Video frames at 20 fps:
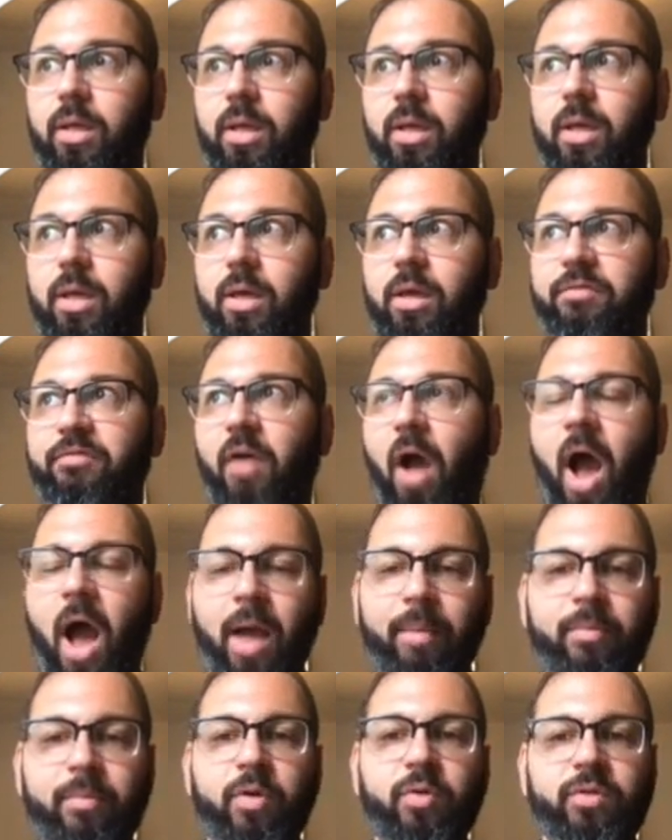if
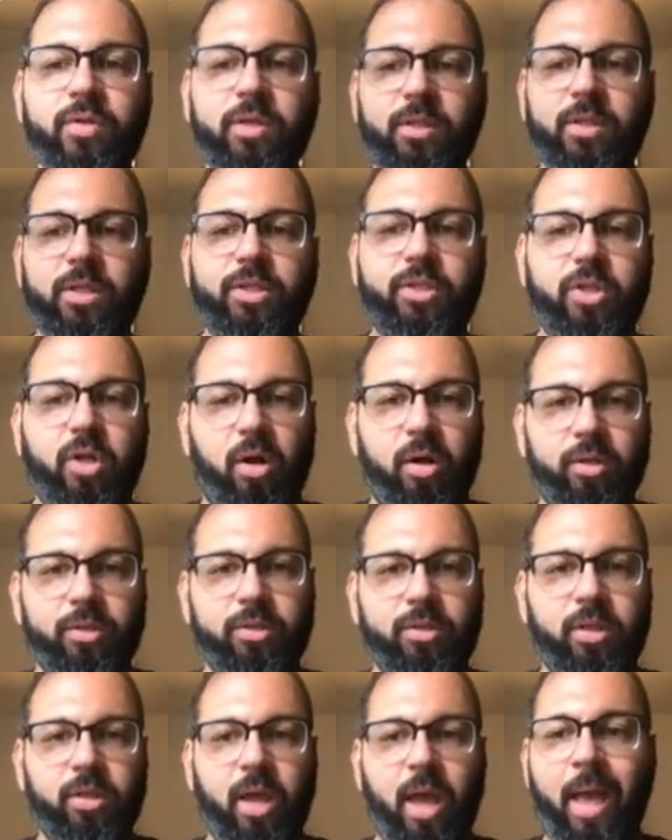I'm using these
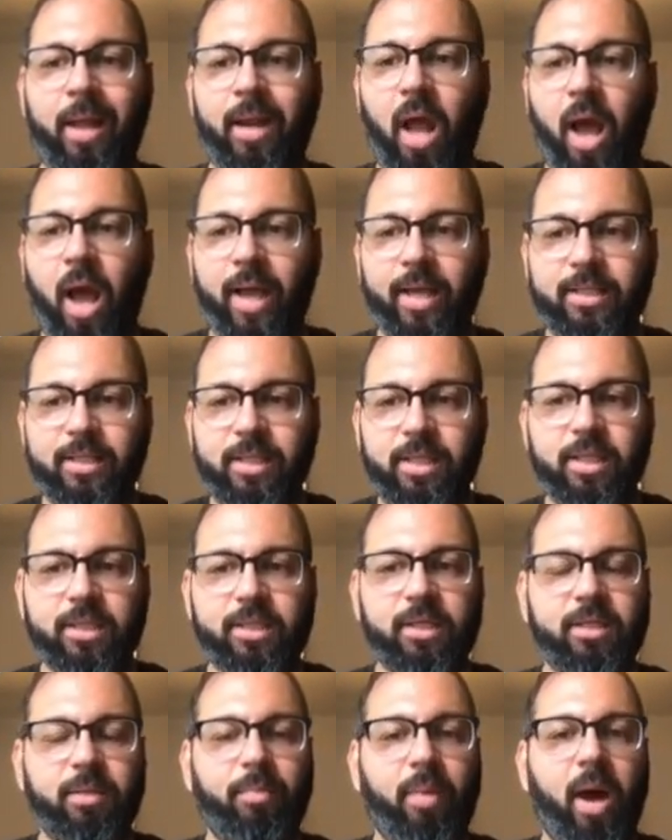charts and I see this
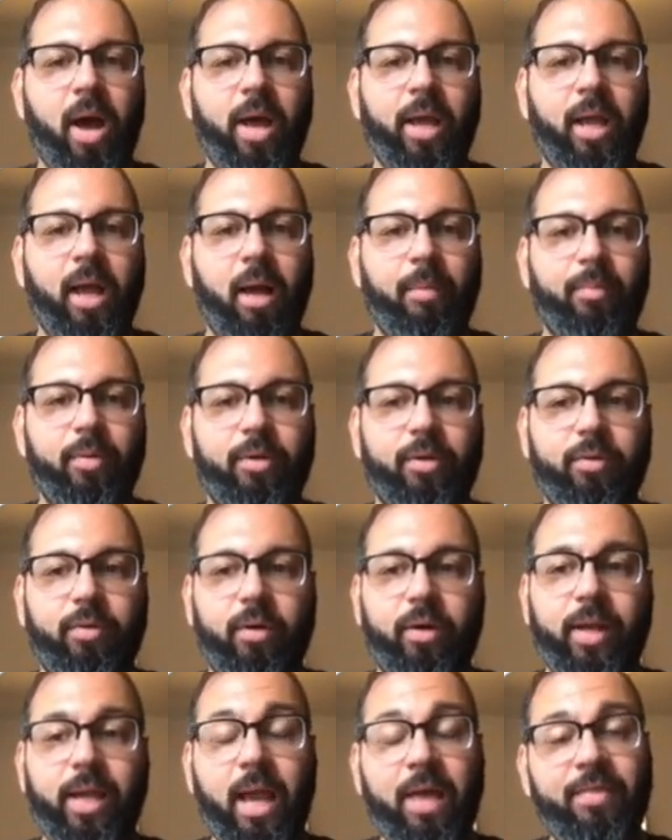as a buying
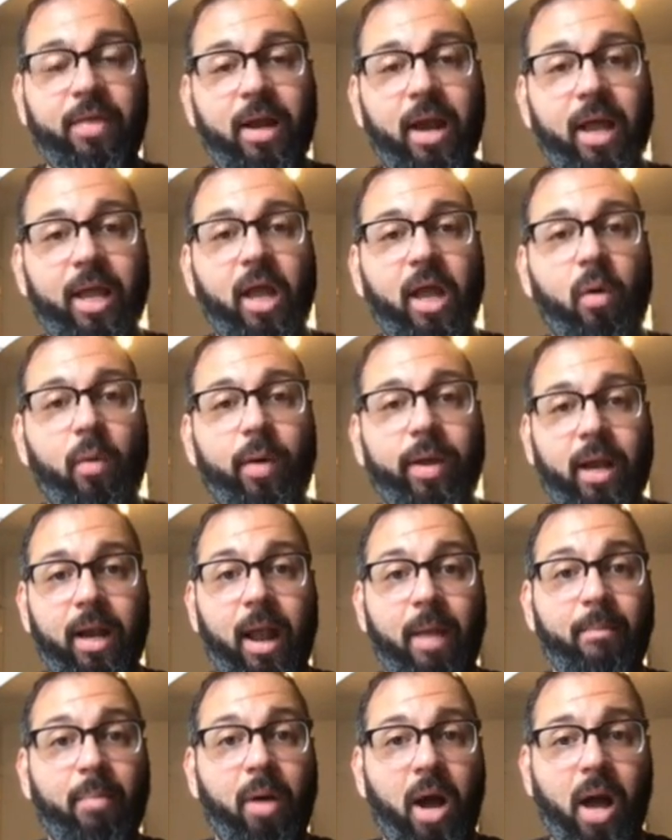opportunity and then I go in and
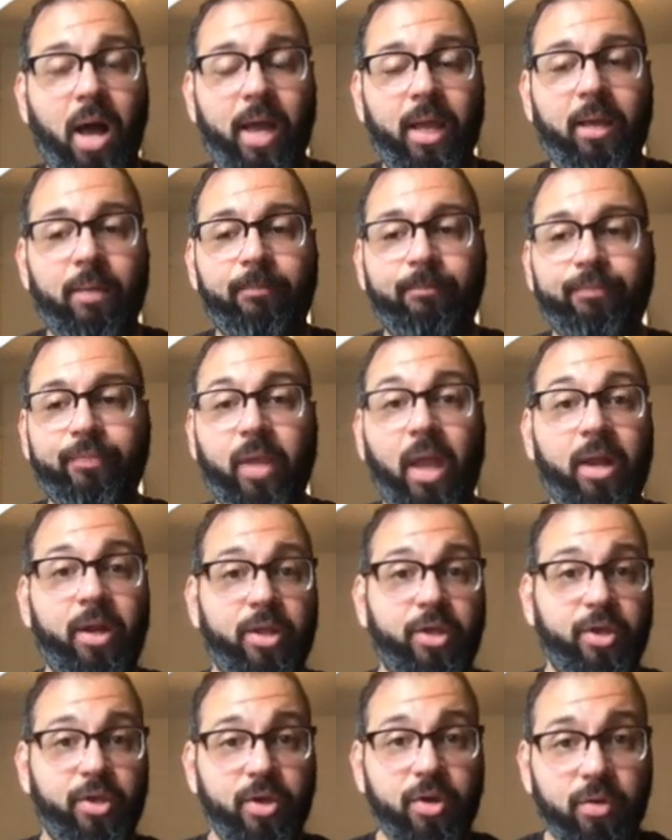I buy, and
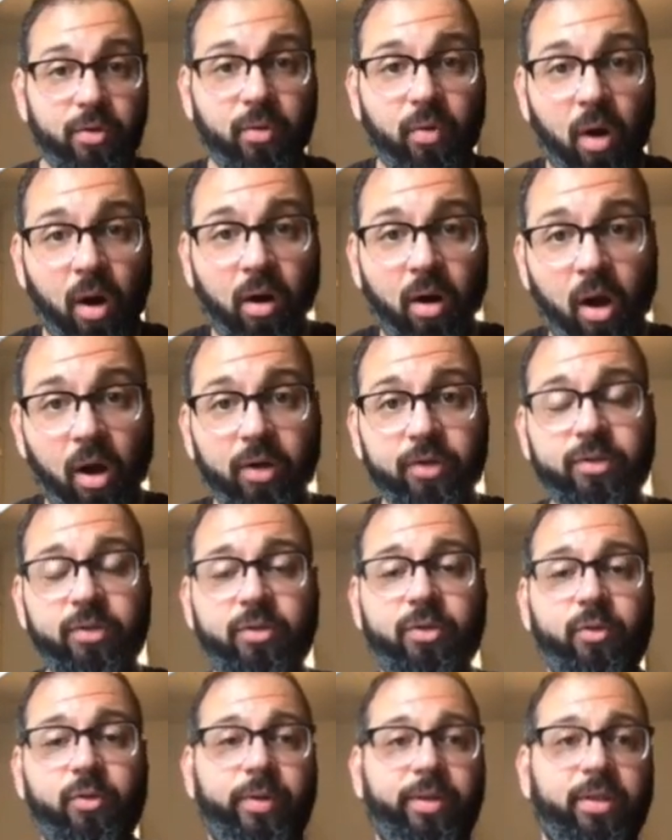you are also
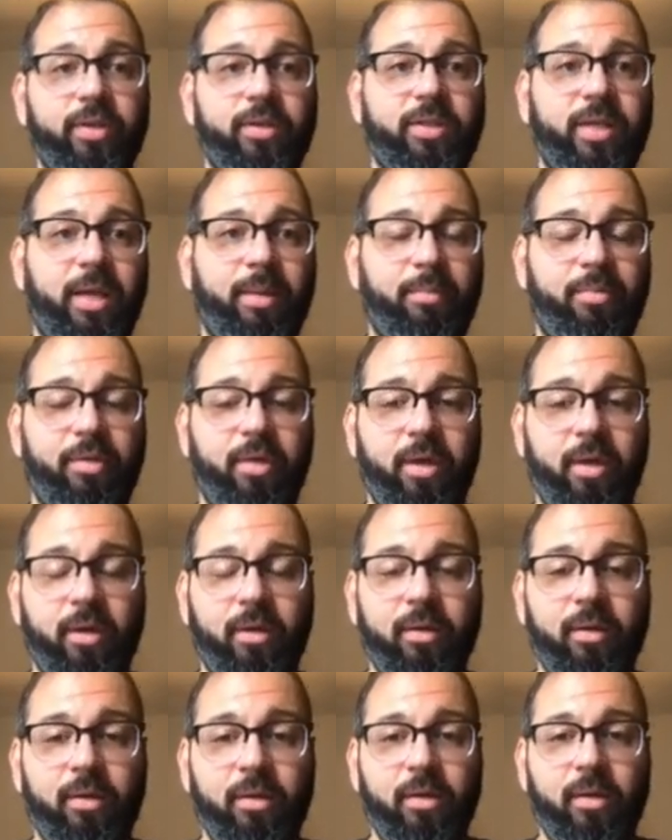doing the same
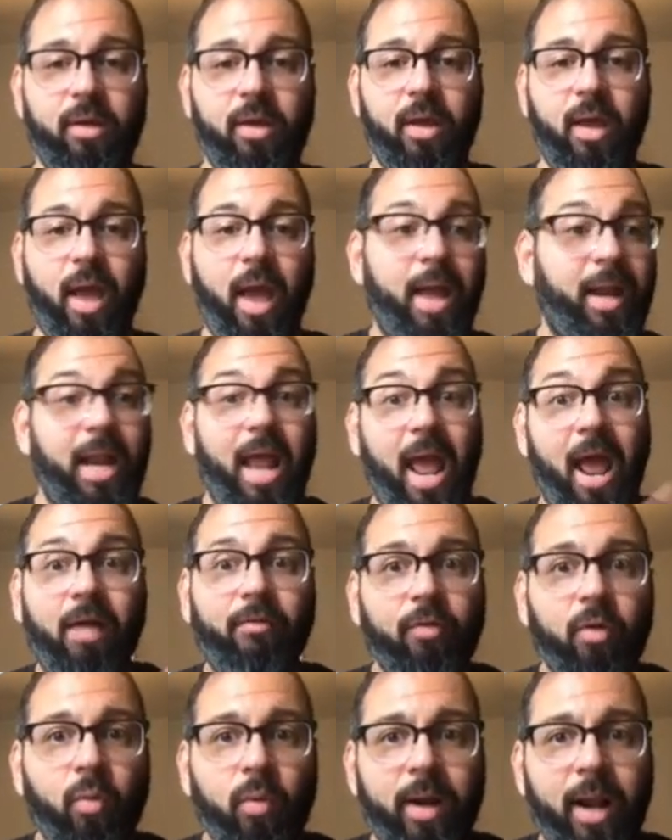thing, and
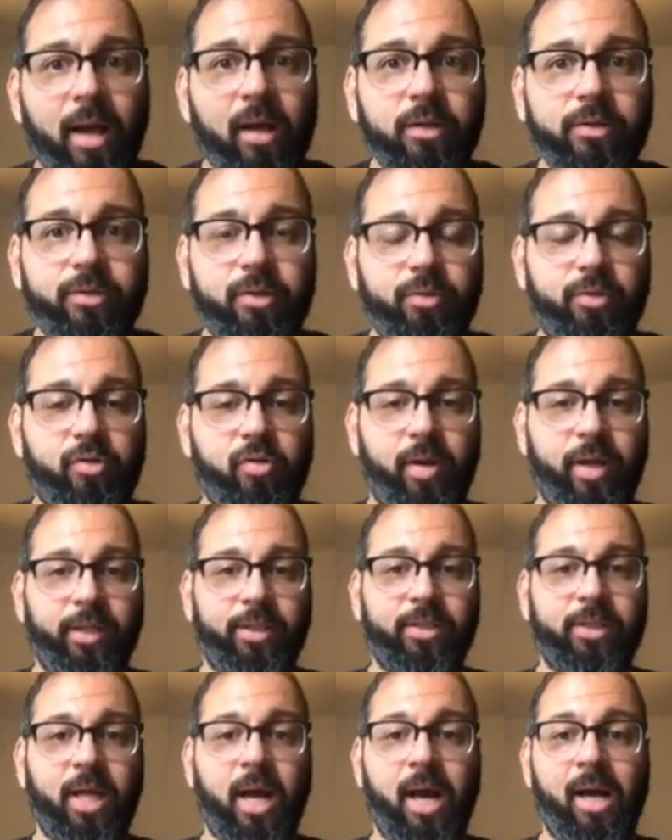everyone else who
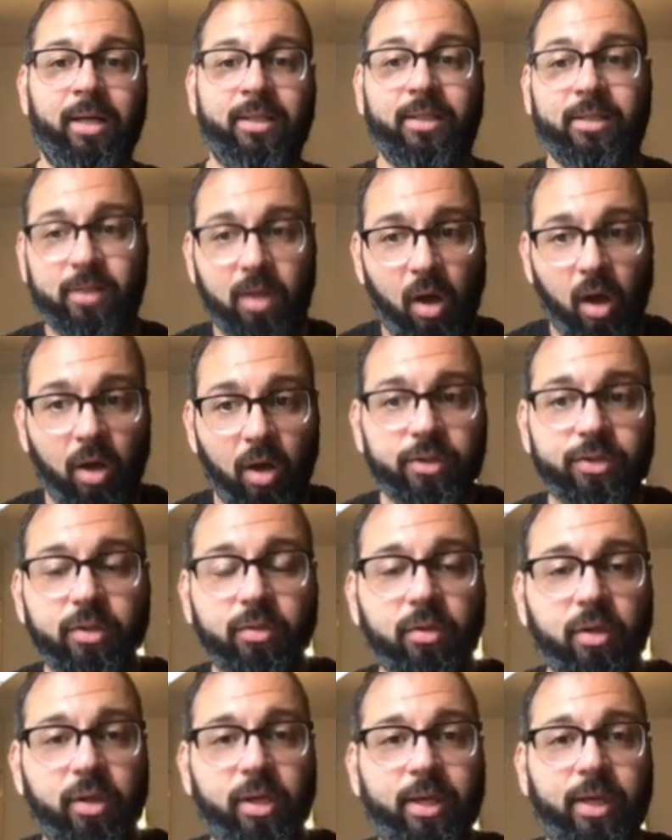trades stocks is also
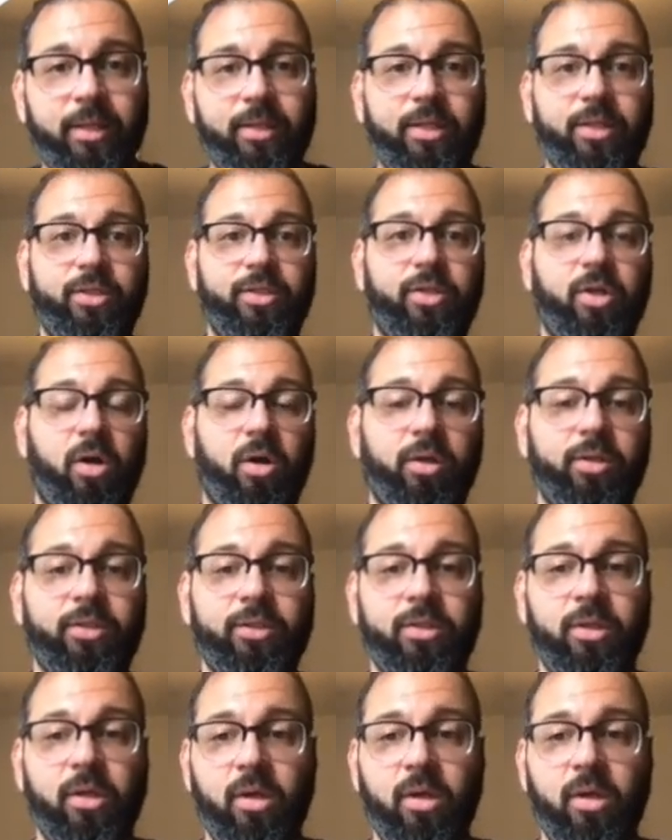looking at these charts,